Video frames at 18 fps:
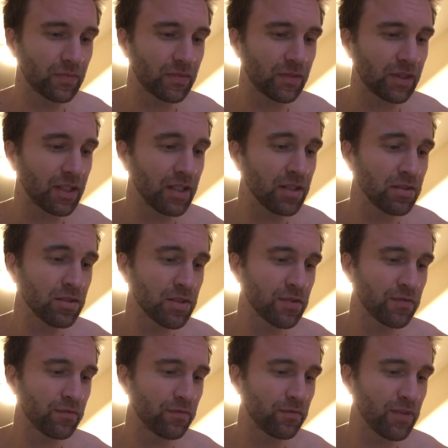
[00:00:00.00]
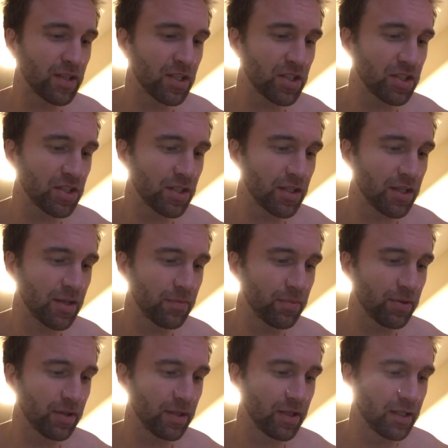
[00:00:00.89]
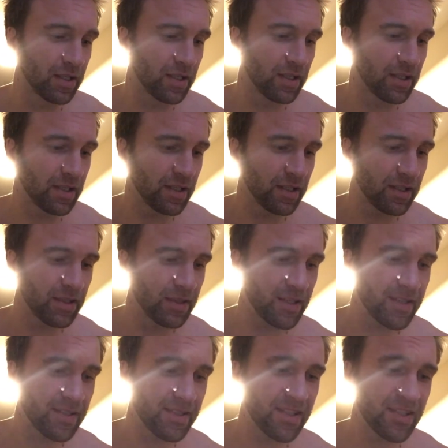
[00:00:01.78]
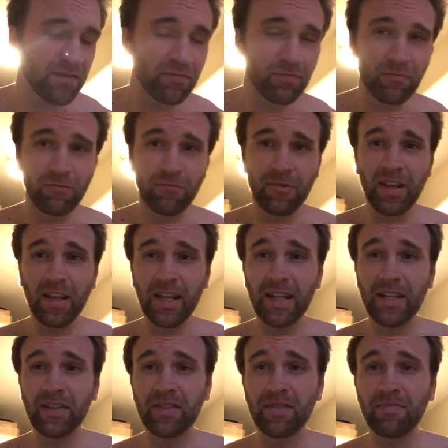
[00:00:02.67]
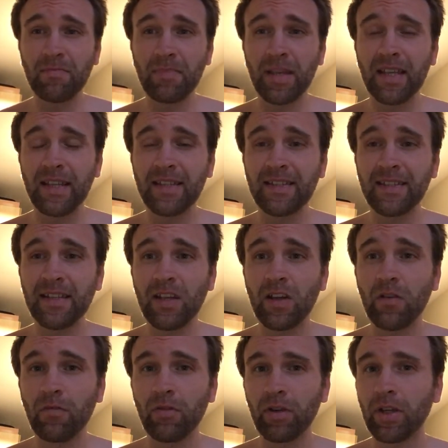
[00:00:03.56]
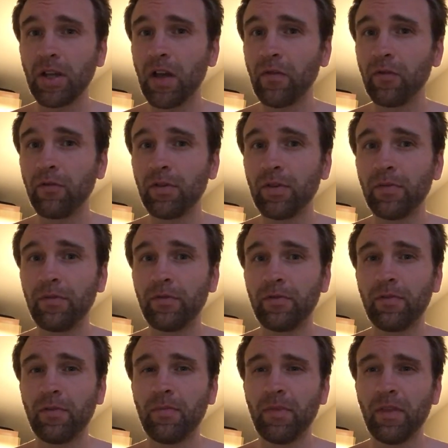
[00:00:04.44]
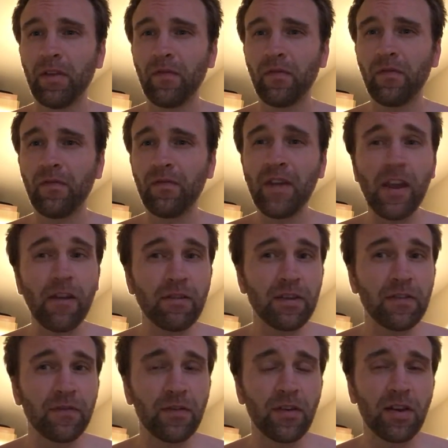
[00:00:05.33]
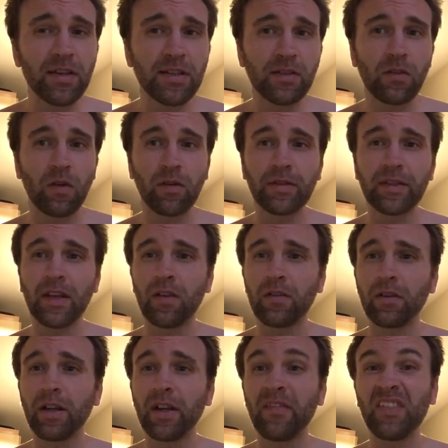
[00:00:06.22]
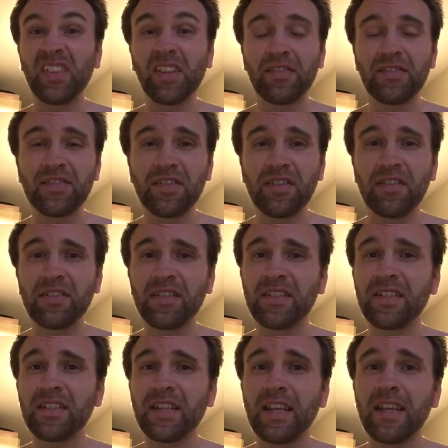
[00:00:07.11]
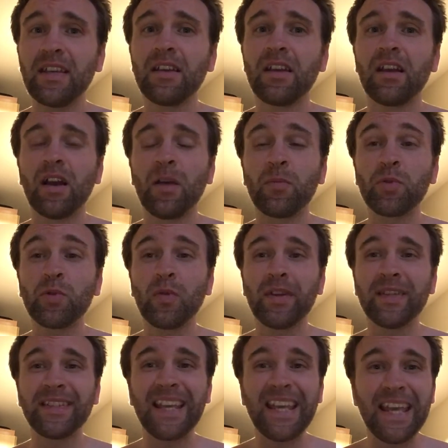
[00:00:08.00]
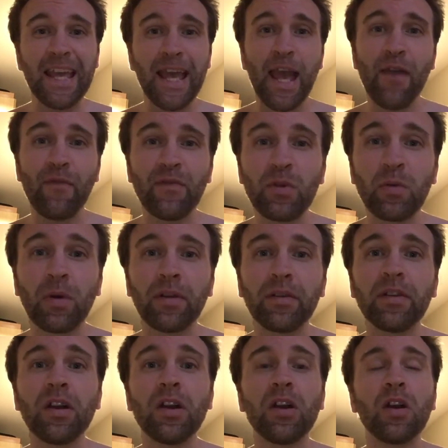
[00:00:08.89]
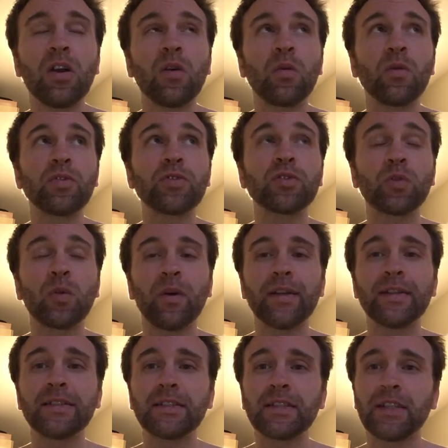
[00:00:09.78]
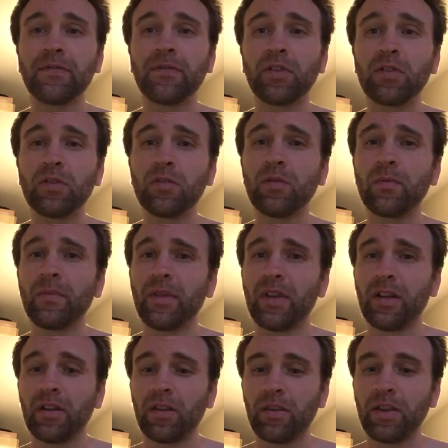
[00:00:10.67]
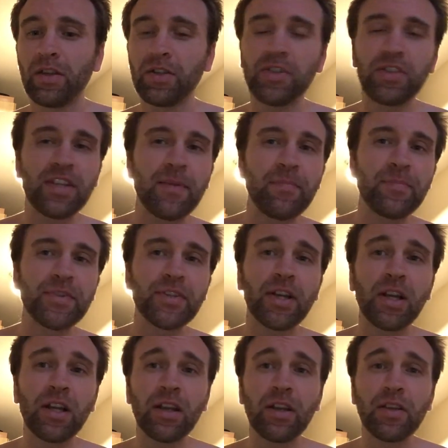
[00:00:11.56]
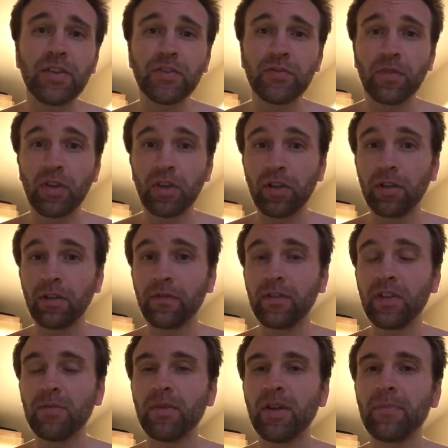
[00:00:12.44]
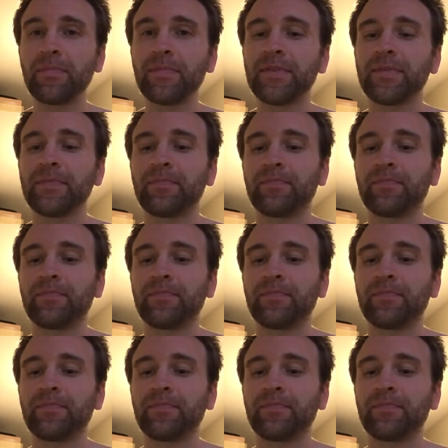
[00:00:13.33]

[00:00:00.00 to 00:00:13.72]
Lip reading: And just finishing up, this is really just me still recovering from the very first lockdown. Kind of the uncertainty, I'm sure it's hit everyone, was quite difficult. The gyms are closed for a good few months.